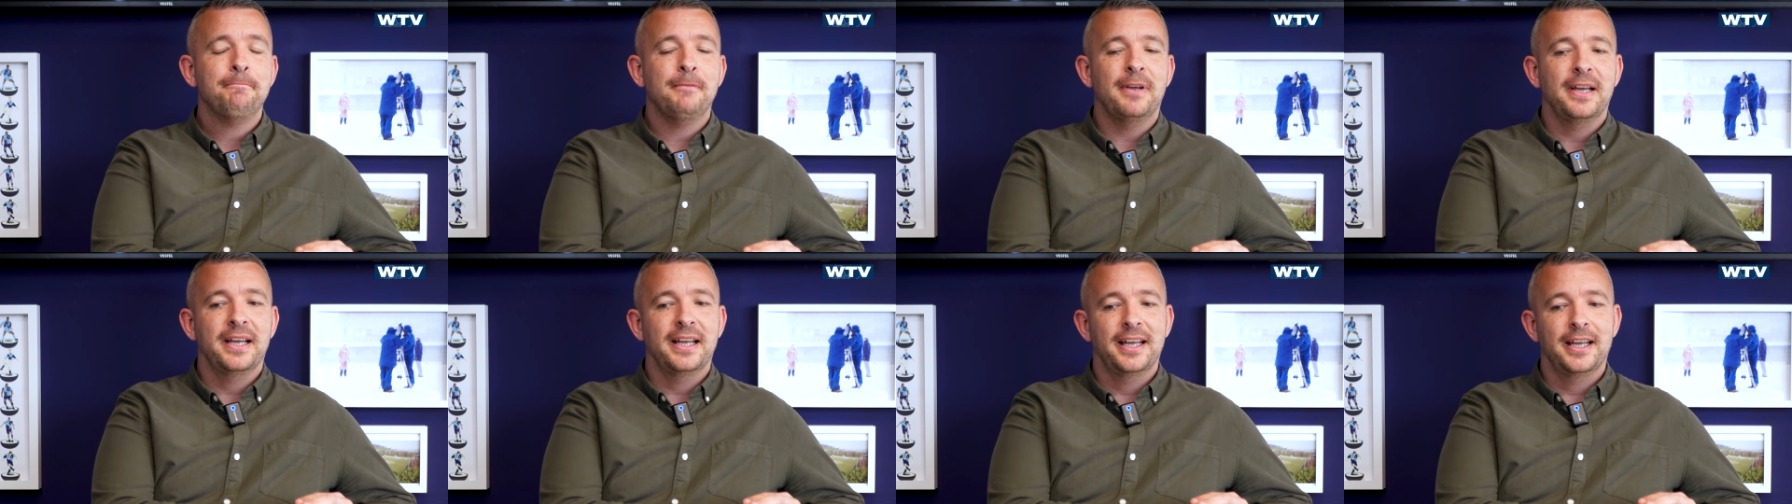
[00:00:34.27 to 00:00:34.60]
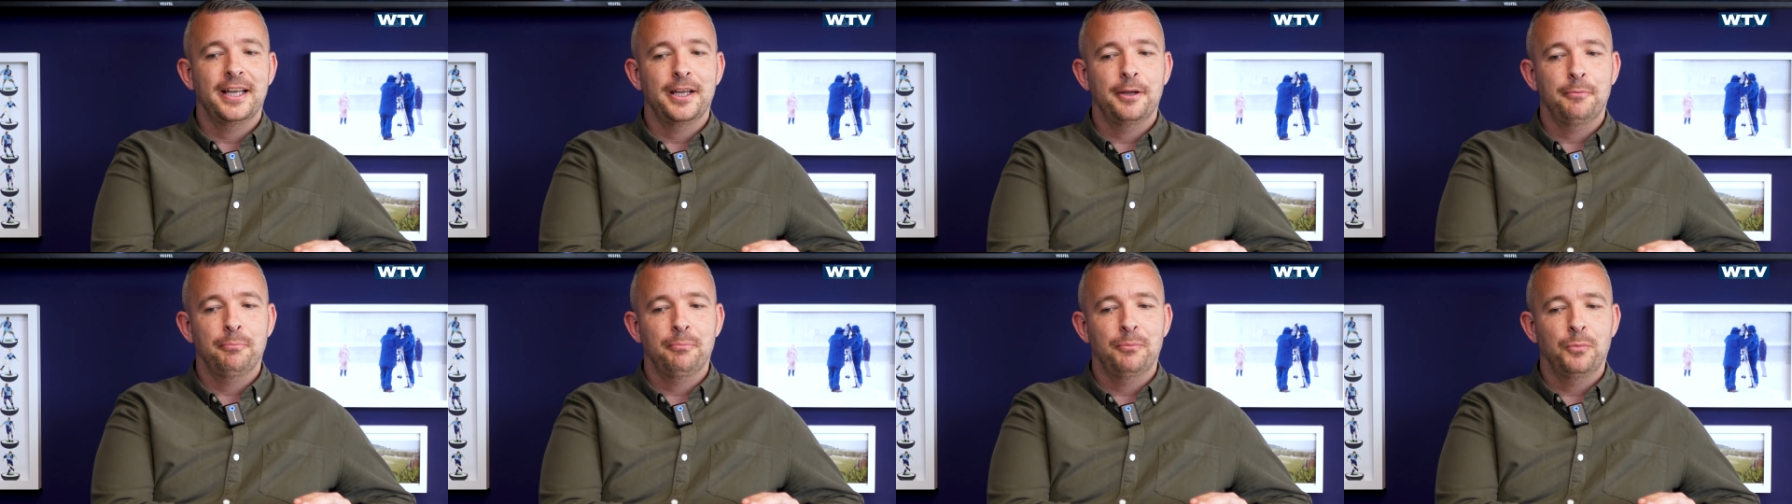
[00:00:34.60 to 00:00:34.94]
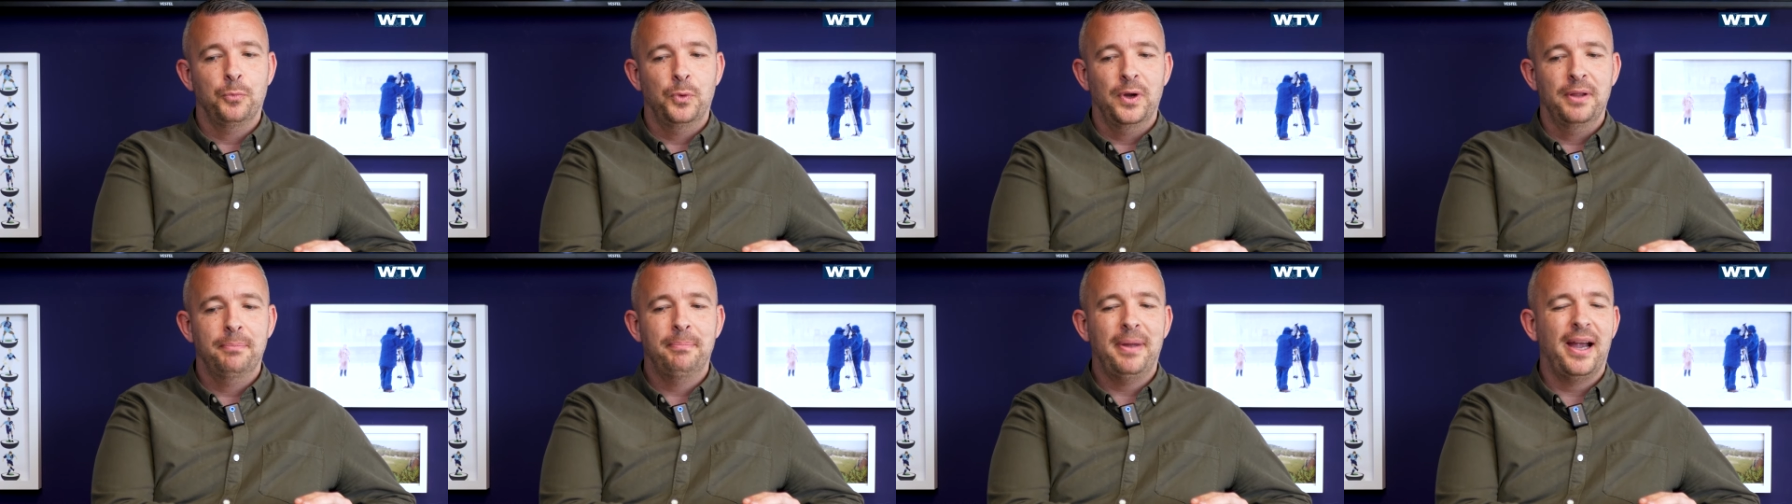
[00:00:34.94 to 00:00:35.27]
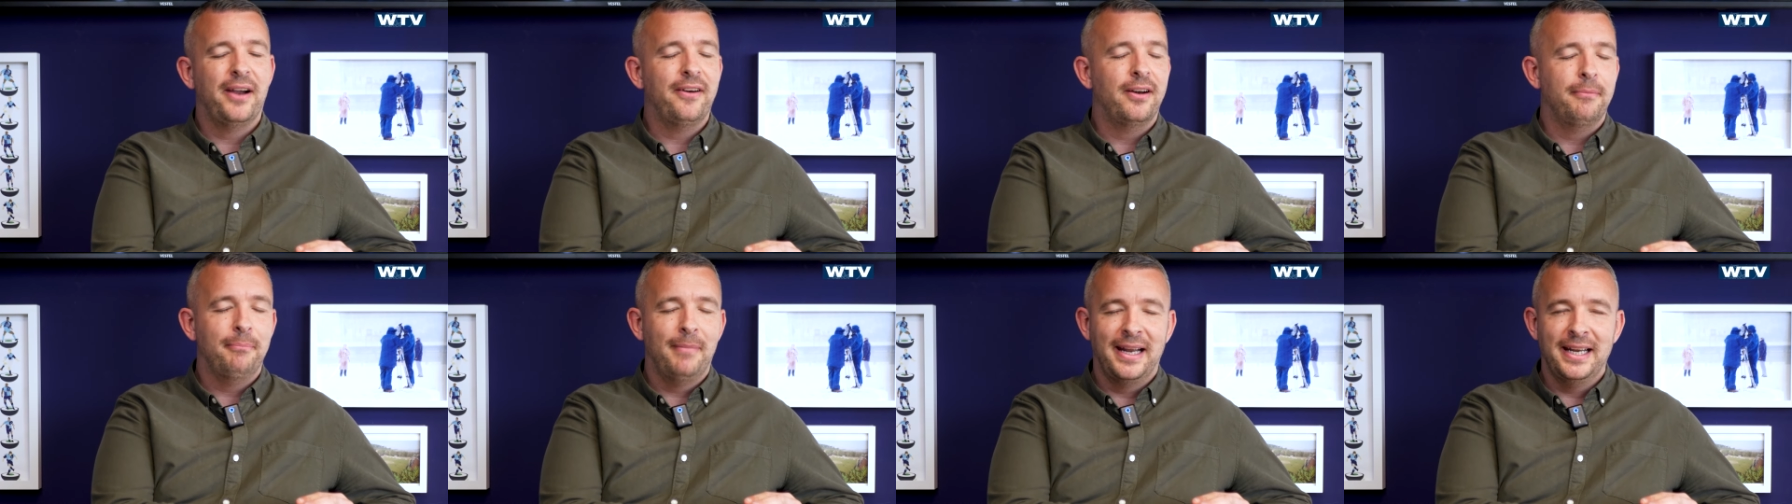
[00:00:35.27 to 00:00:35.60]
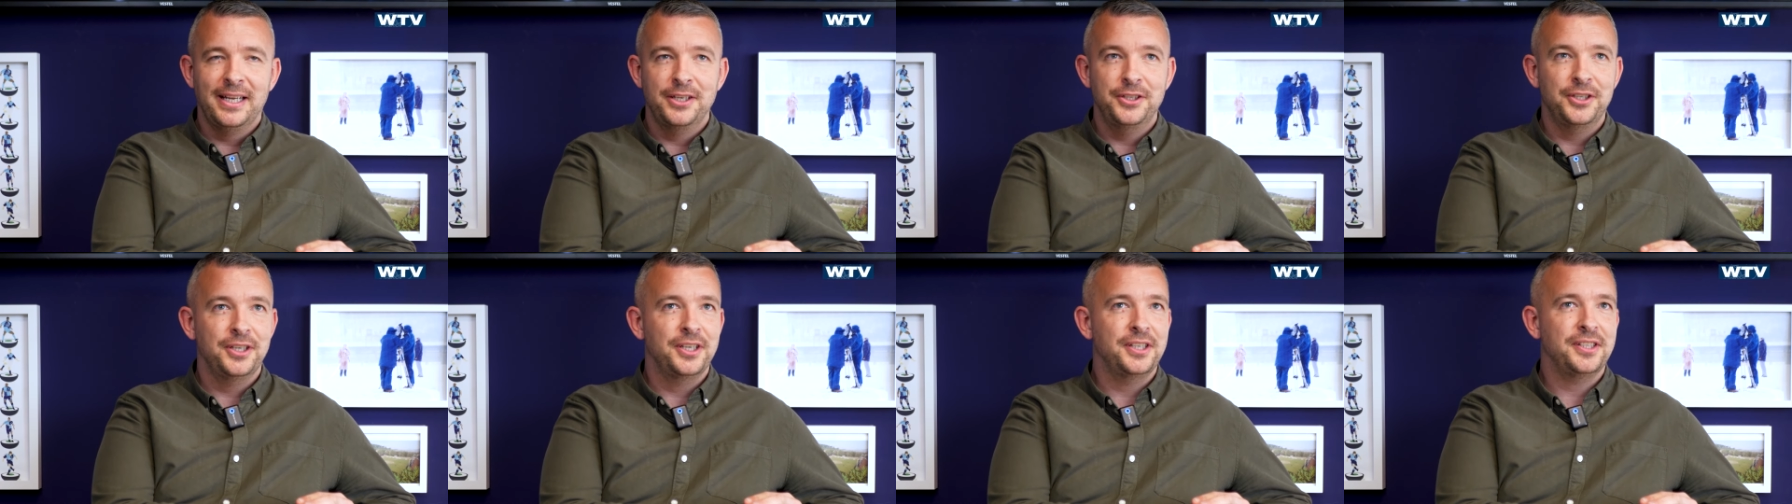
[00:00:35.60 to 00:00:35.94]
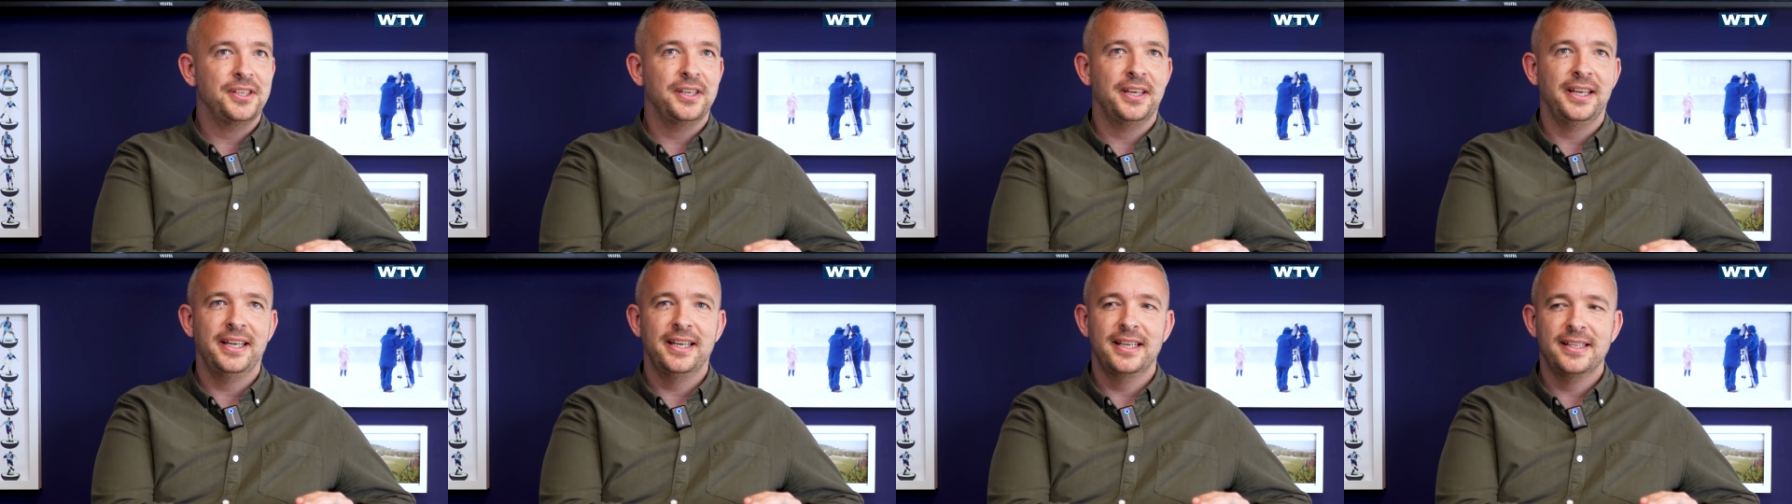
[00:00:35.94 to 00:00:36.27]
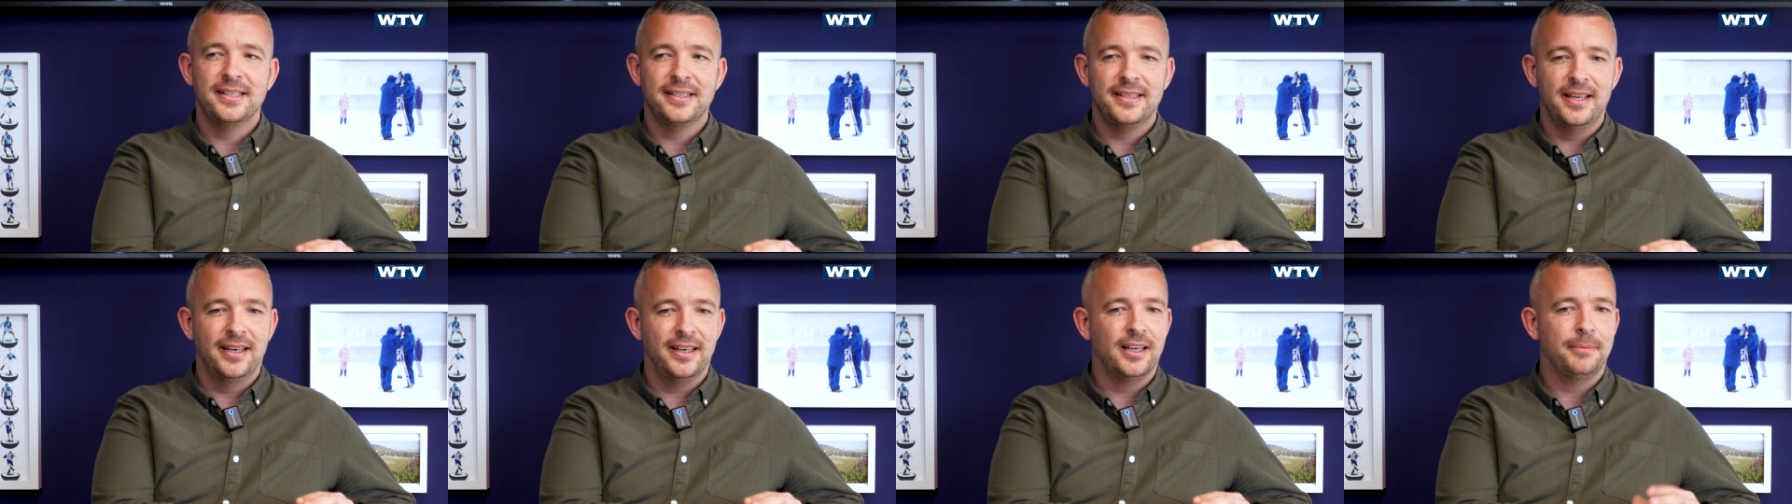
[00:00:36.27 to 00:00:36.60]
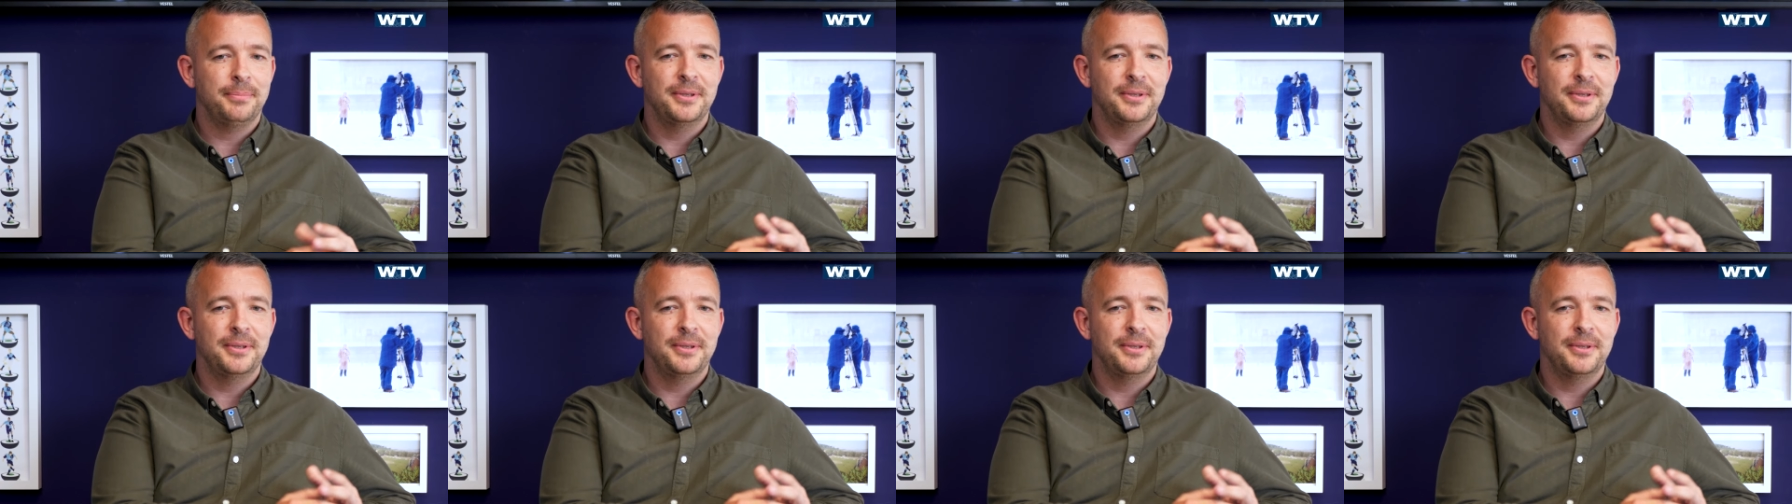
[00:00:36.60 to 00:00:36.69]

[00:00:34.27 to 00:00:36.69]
um, with parent managers and kids turning